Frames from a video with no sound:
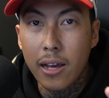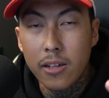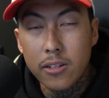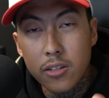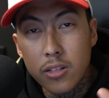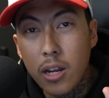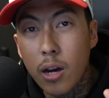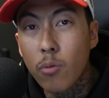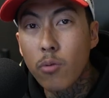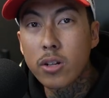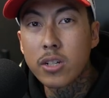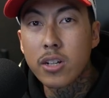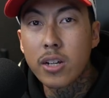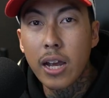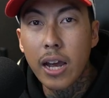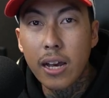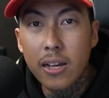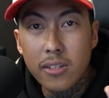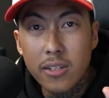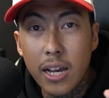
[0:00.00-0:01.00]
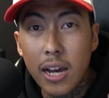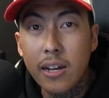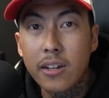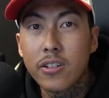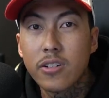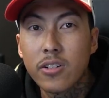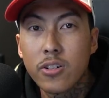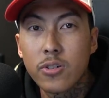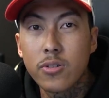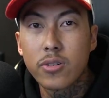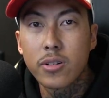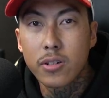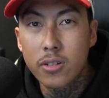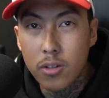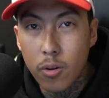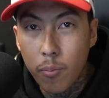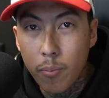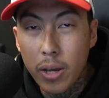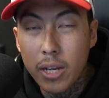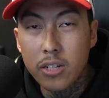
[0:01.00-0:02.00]
It's not what you got, it's how you use it.
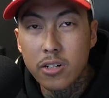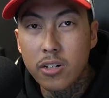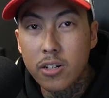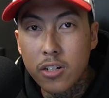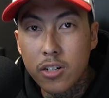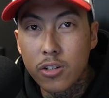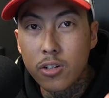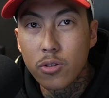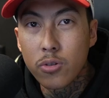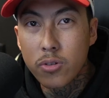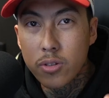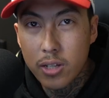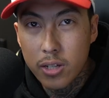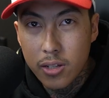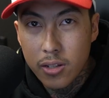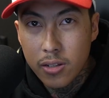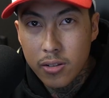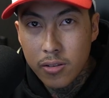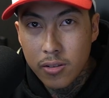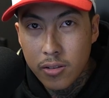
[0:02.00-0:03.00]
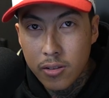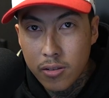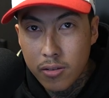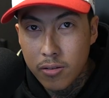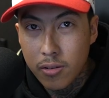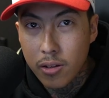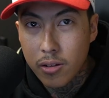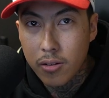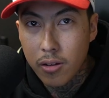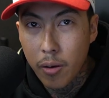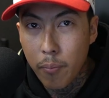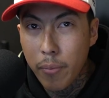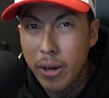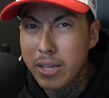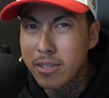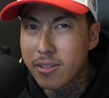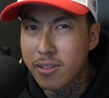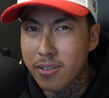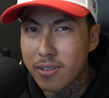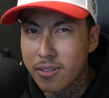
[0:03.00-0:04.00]
So make sure you use it
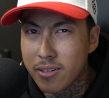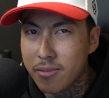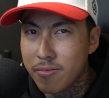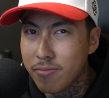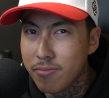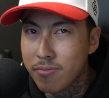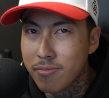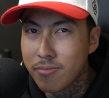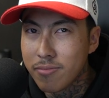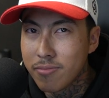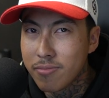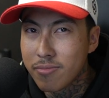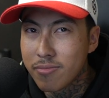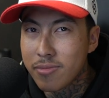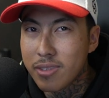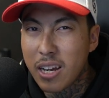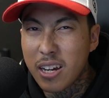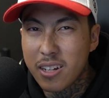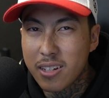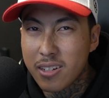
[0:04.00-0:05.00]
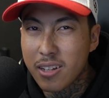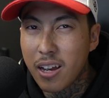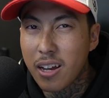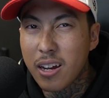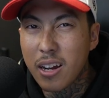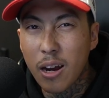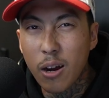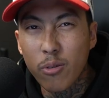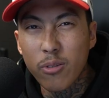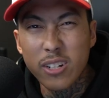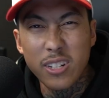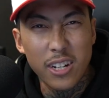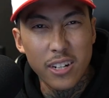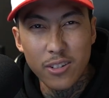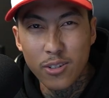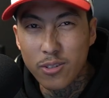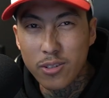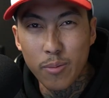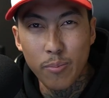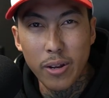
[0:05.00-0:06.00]
amazingly. That uh, I wish I
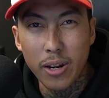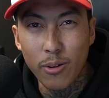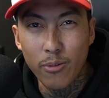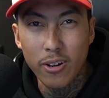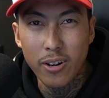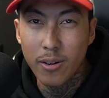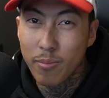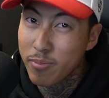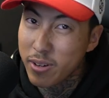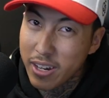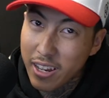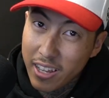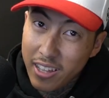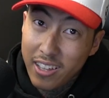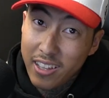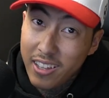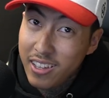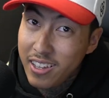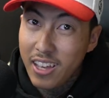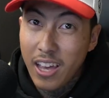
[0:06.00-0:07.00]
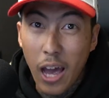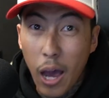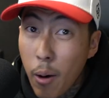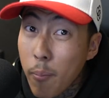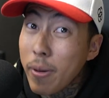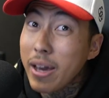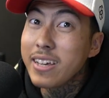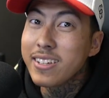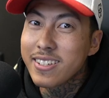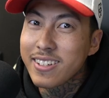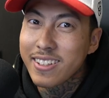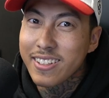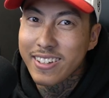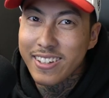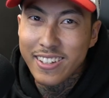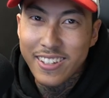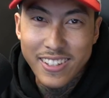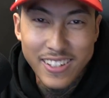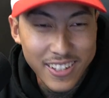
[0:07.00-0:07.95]
used a better word, but amazingly.